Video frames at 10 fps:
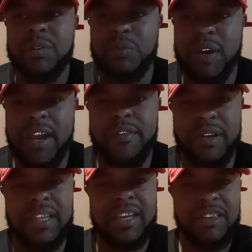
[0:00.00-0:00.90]
Whatever
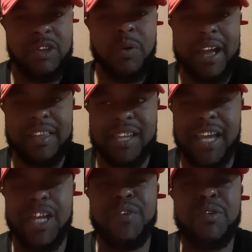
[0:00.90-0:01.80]
it leads to after
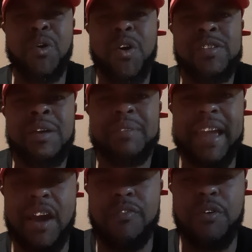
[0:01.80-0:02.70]
that, of course I'm
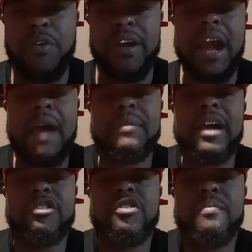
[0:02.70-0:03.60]
down for it. I'm
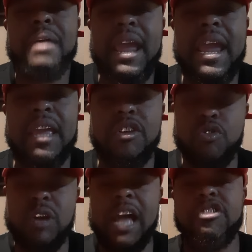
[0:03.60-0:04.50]
not your man.
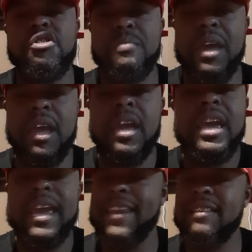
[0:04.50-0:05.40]
You got your man.
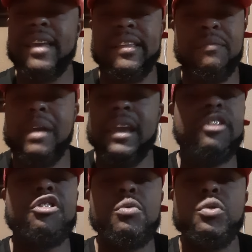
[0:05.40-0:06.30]
And this ain't the man
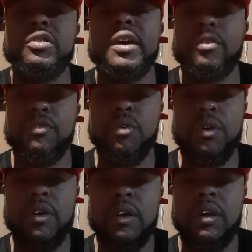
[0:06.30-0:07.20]
that she would settle
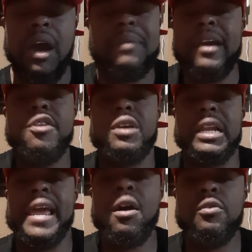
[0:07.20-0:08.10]
for. I'm not here to
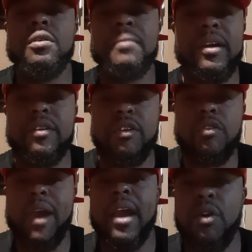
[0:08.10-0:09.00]
clown her. I'm not here to
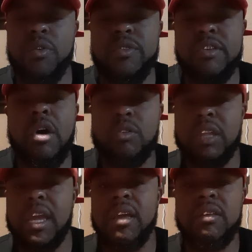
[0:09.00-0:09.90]
crack on her, talk
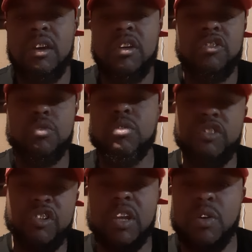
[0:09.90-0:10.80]
things, shoot the
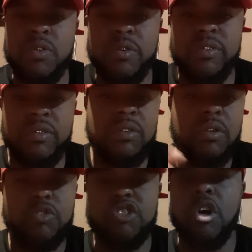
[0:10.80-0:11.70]
shit on her, you
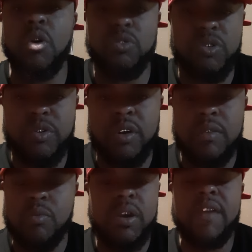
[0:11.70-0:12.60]
know, joan her
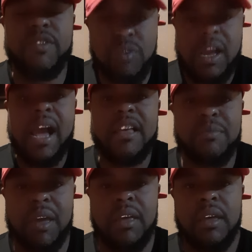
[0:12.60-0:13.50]
or whatever you guys
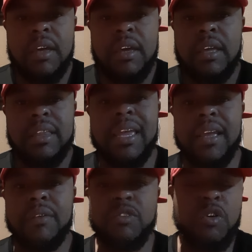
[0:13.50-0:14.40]
may
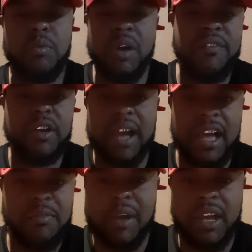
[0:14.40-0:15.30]
think, you know, wherever you
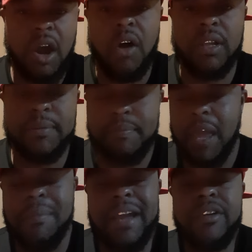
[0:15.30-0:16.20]
guys may call it.
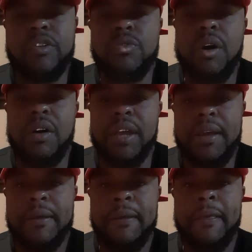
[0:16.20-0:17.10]
I'm not here to do all that.
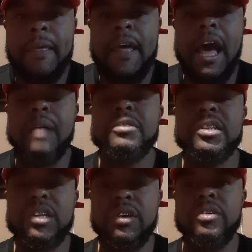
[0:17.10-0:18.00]
I'm
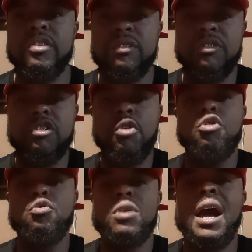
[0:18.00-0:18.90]
just here to show
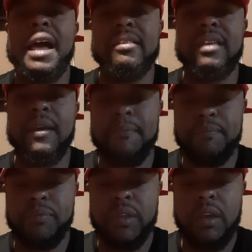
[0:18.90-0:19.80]
you guys that
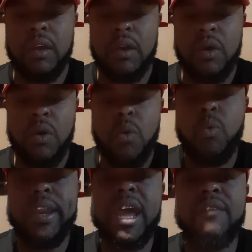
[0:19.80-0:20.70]

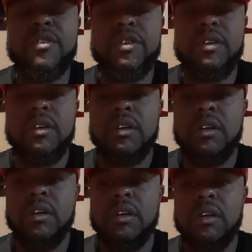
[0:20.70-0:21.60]
whenever
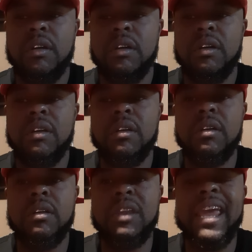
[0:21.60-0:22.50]

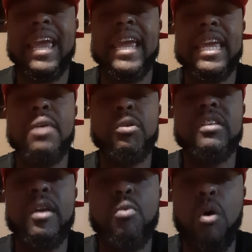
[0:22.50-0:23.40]
they can't get what
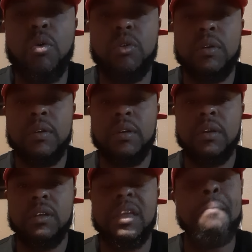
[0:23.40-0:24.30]
they want,
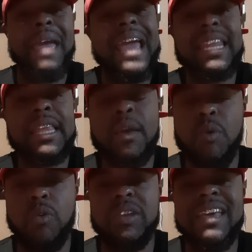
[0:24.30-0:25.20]
the man that they
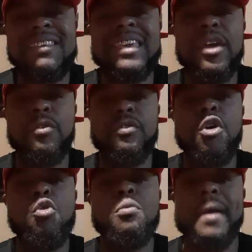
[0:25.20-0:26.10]
want, they'll settle
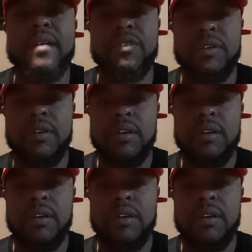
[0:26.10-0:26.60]
for whomever.